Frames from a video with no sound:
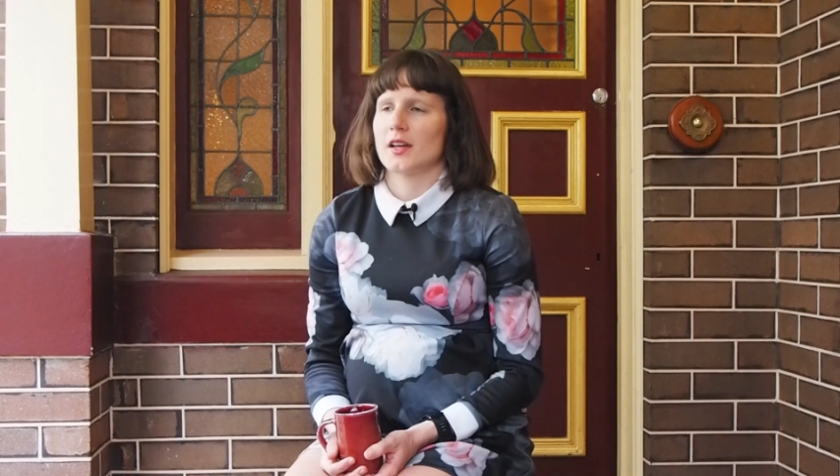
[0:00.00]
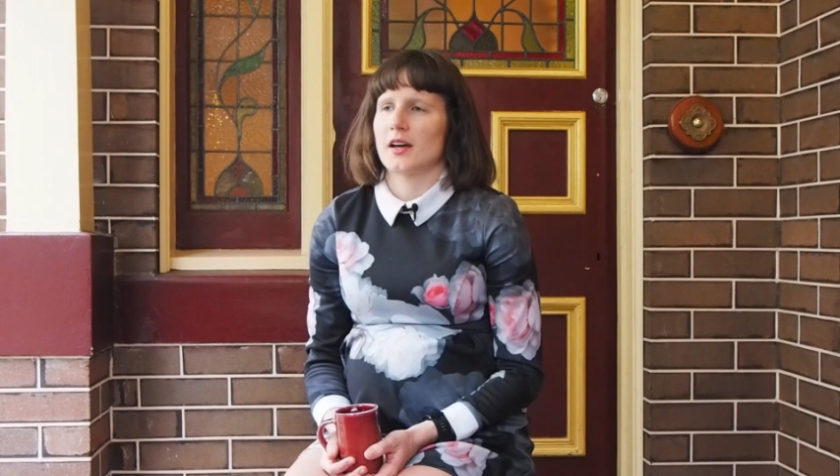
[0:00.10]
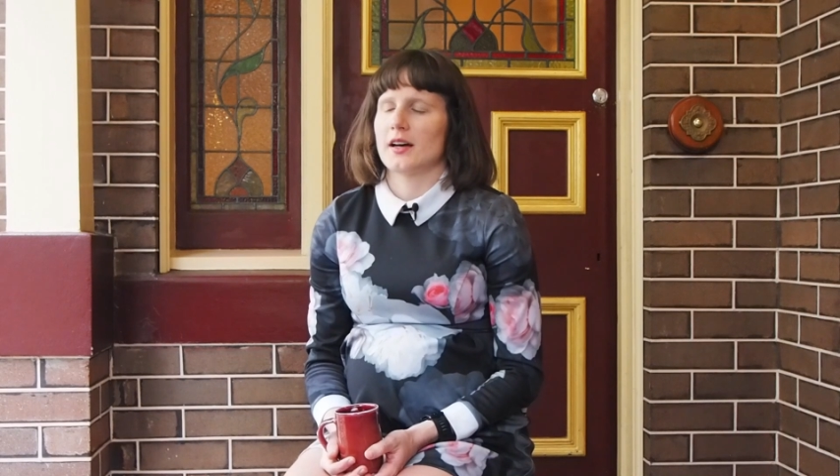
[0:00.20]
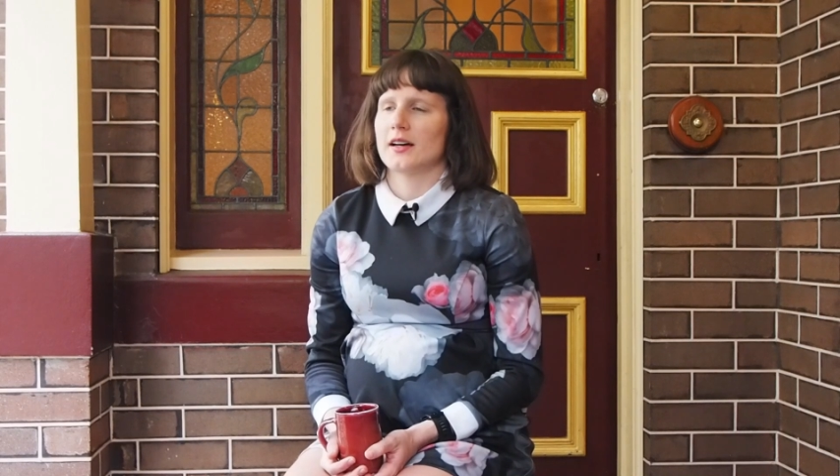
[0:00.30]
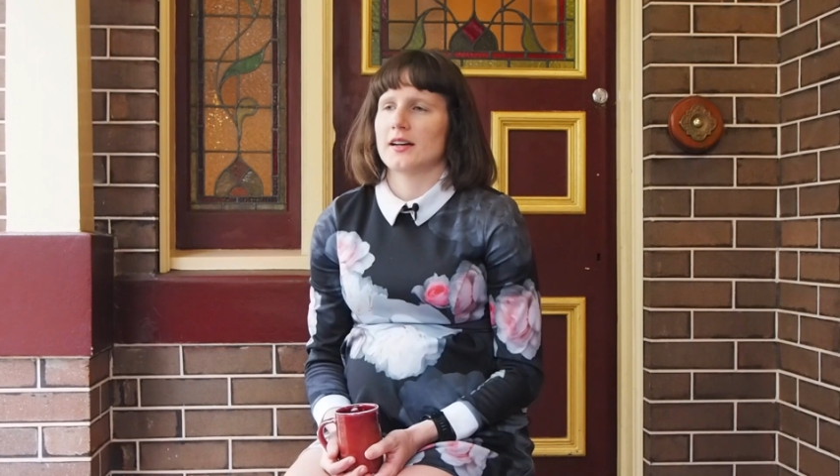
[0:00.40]

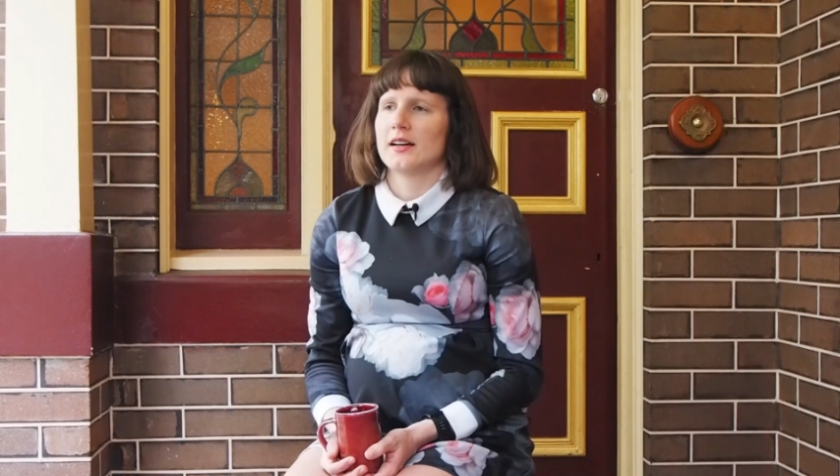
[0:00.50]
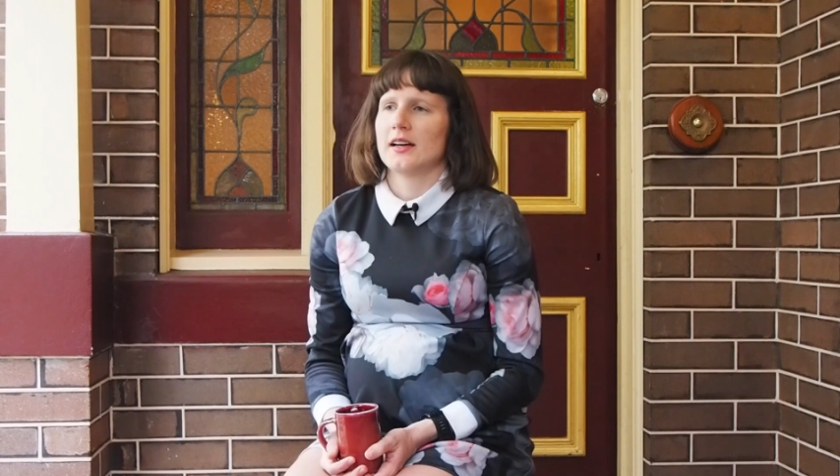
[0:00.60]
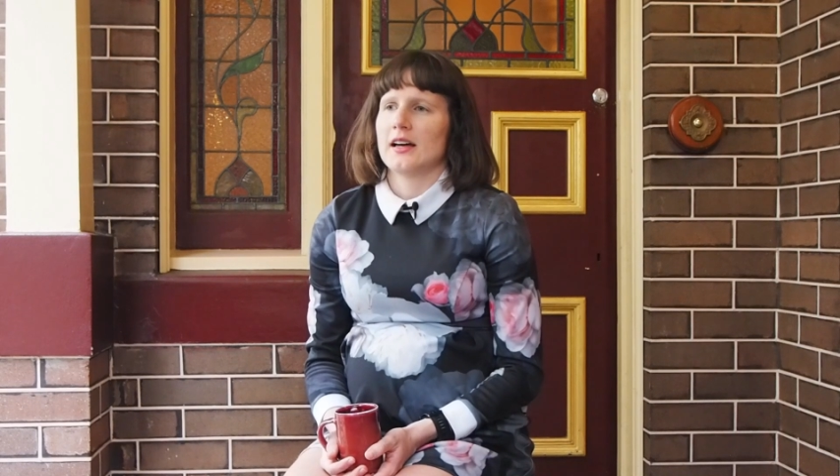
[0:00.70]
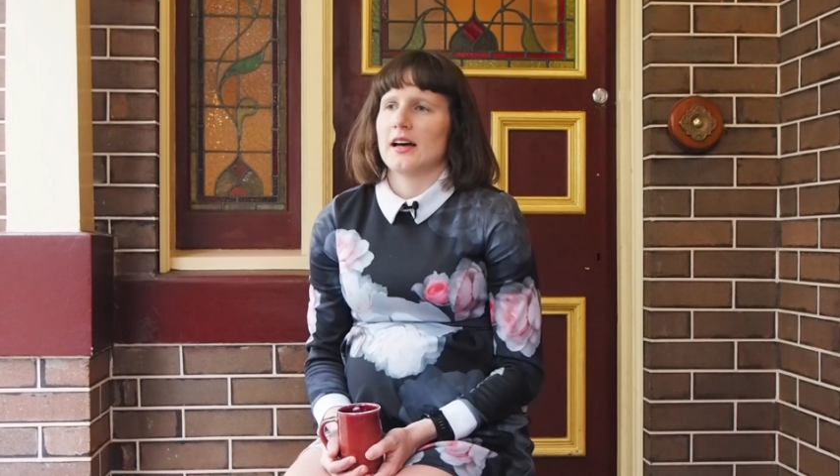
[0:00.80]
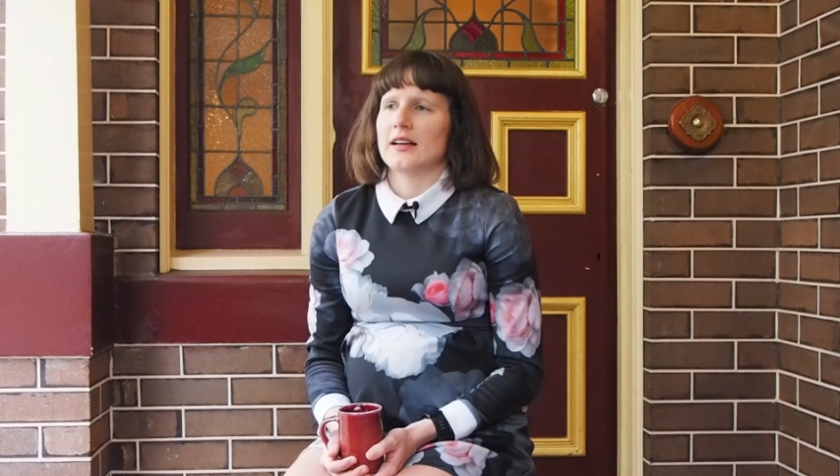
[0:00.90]

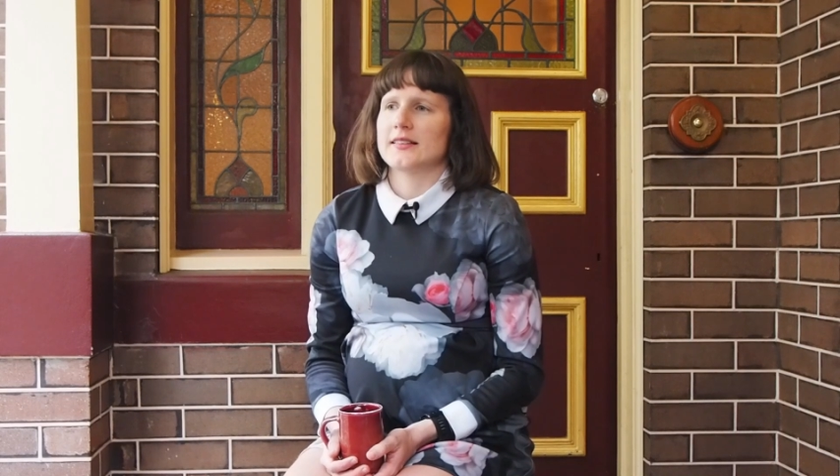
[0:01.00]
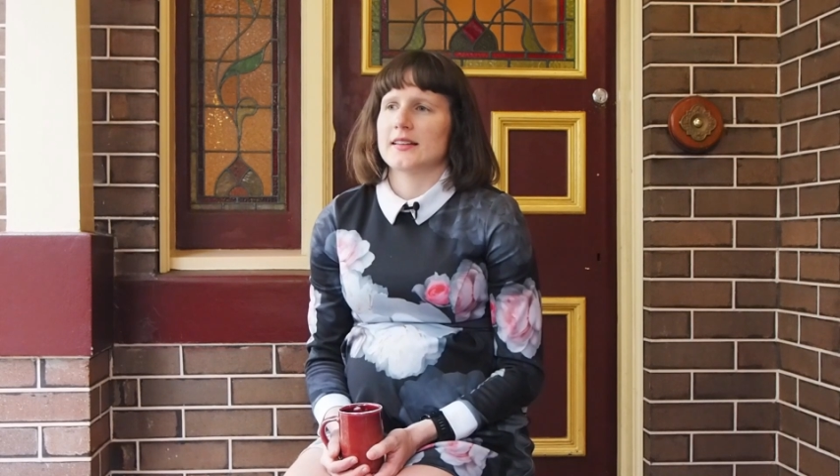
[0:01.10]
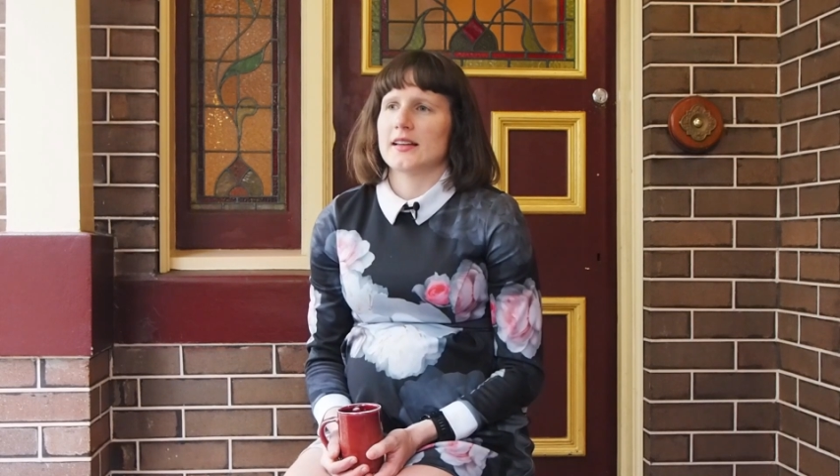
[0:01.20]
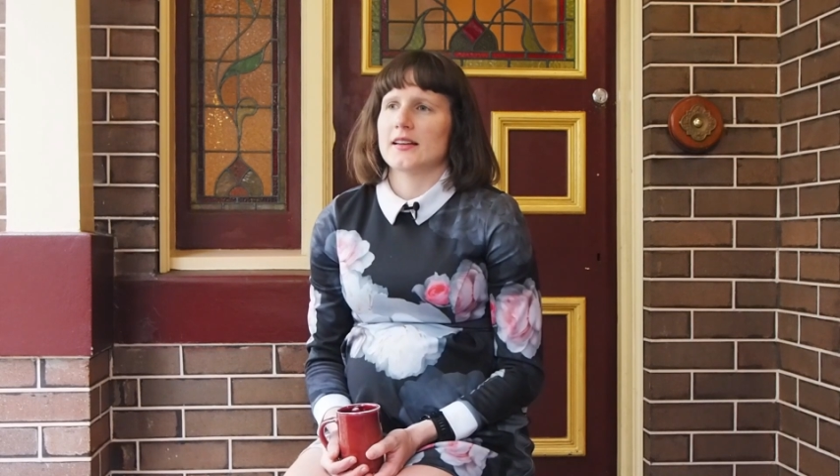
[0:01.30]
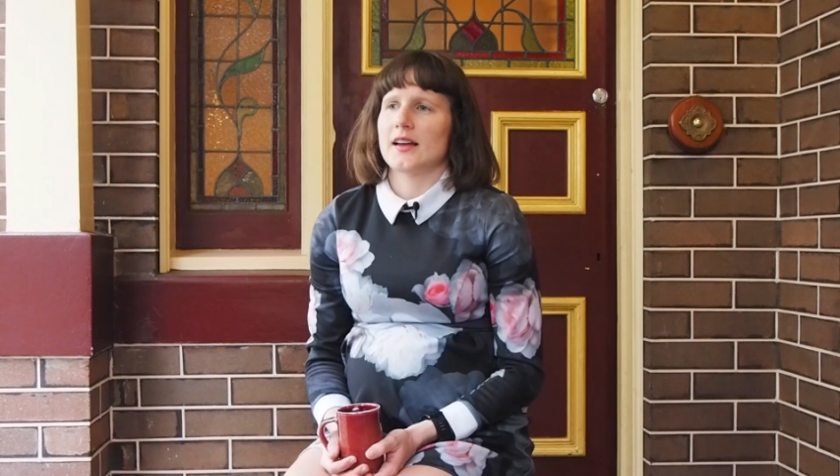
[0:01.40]
I said,